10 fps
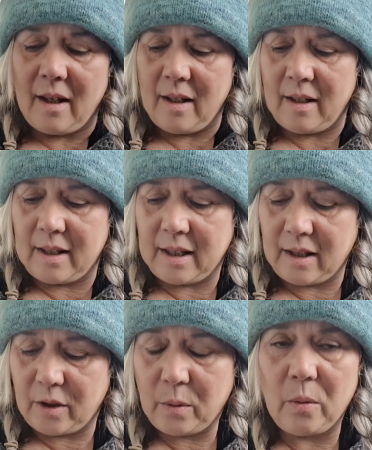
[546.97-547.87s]
that's
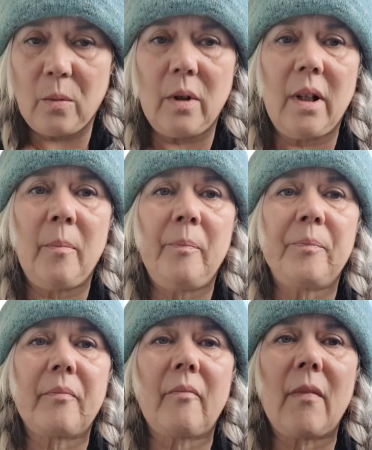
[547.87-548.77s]
so.
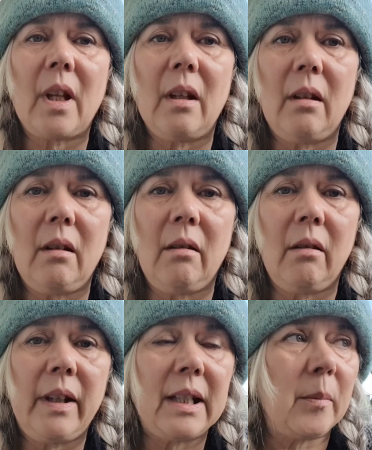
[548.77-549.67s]

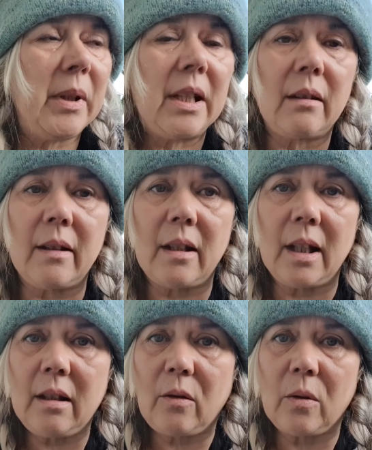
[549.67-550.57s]
That's basically the
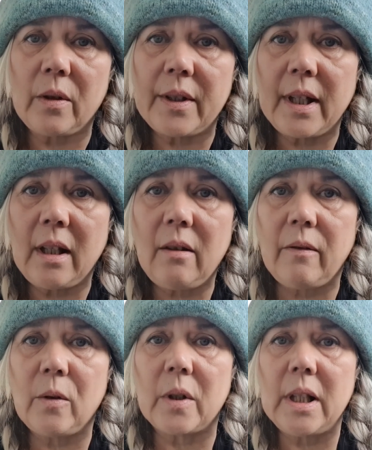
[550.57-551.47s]
knitting content
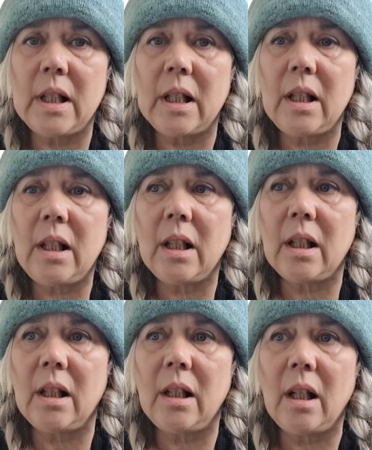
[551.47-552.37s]
for today.
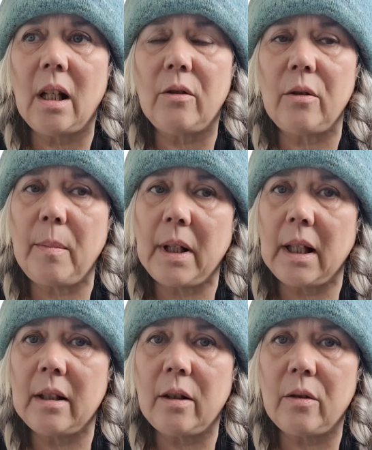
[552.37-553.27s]
I do
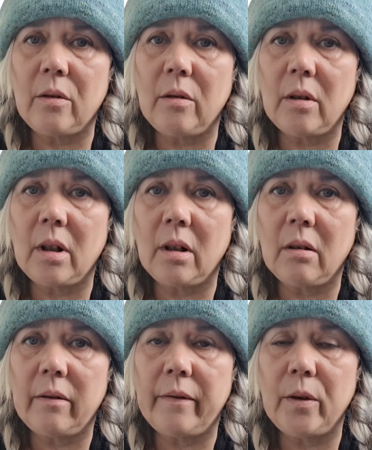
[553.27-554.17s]
plan to do
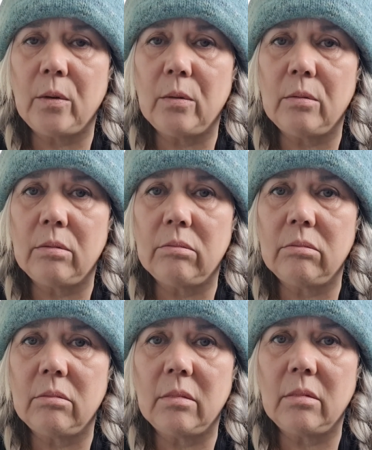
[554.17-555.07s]
a full
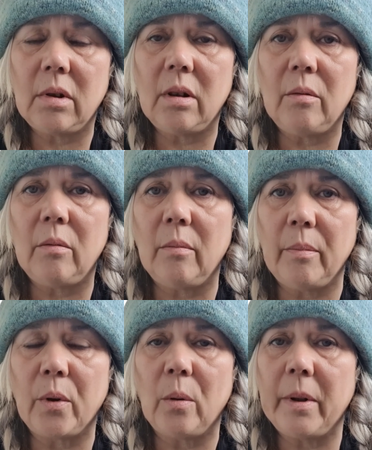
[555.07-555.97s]

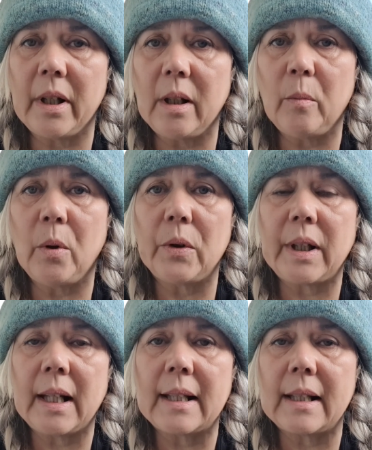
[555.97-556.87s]
proper knitting
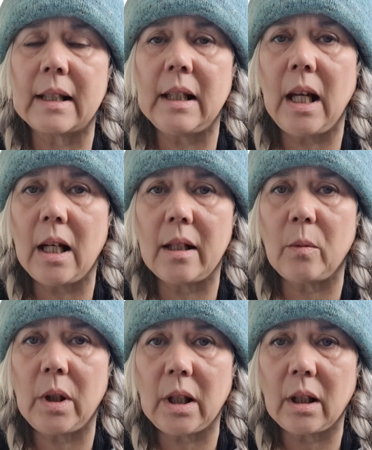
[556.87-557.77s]
podcast next
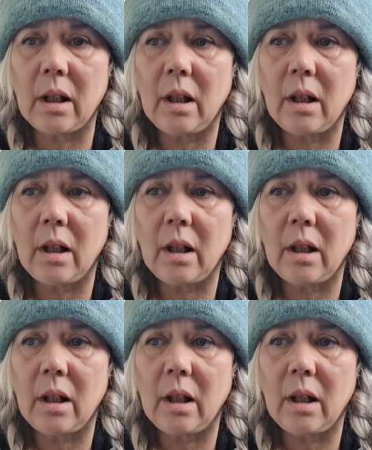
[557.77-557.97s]
week,